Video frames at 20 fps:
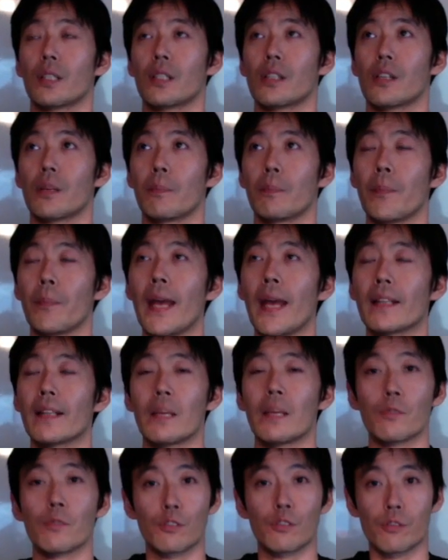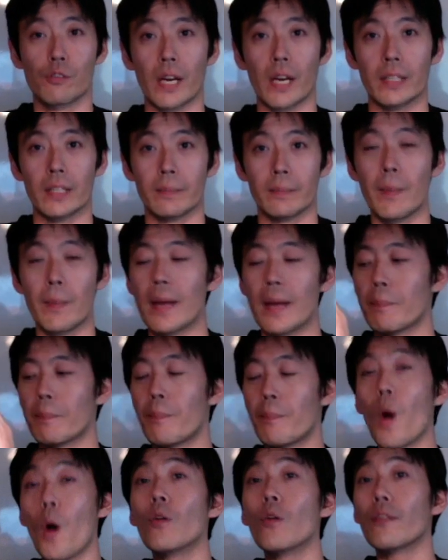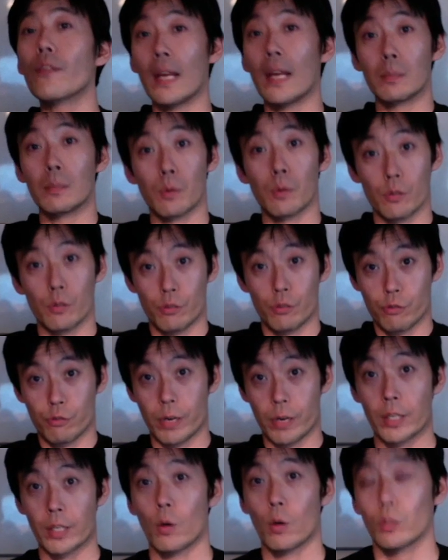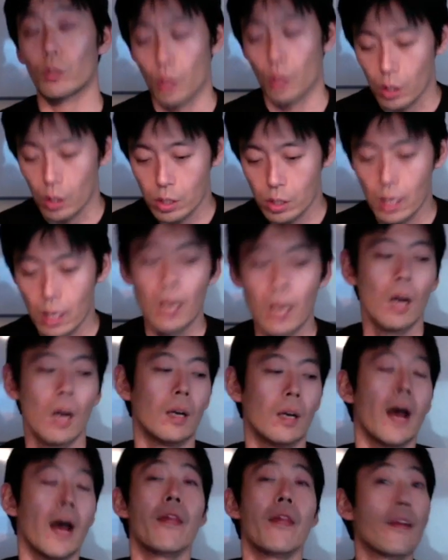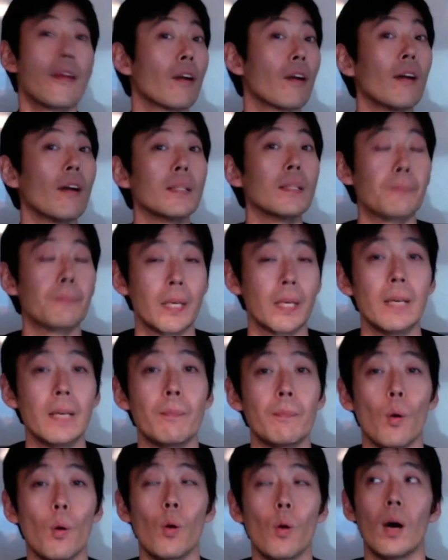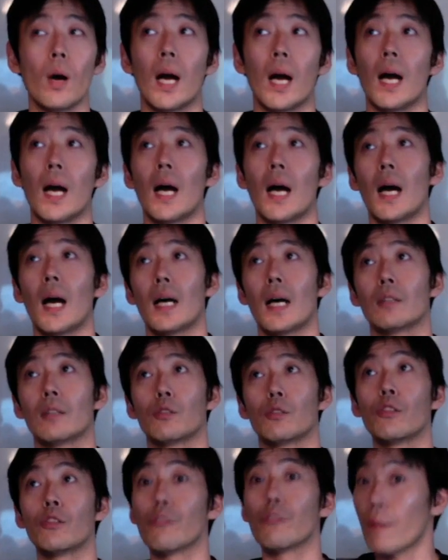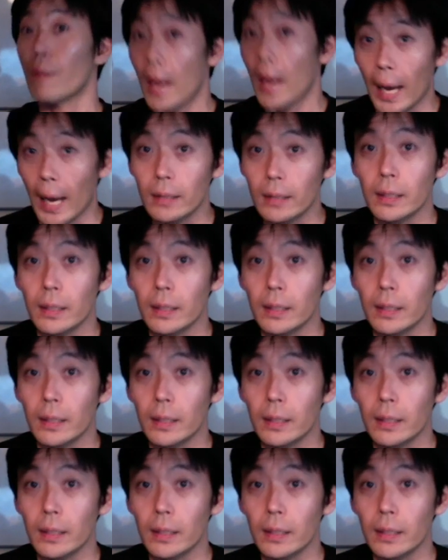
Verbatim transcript: make them straight, make both elbows straight or not? there are people uh, do that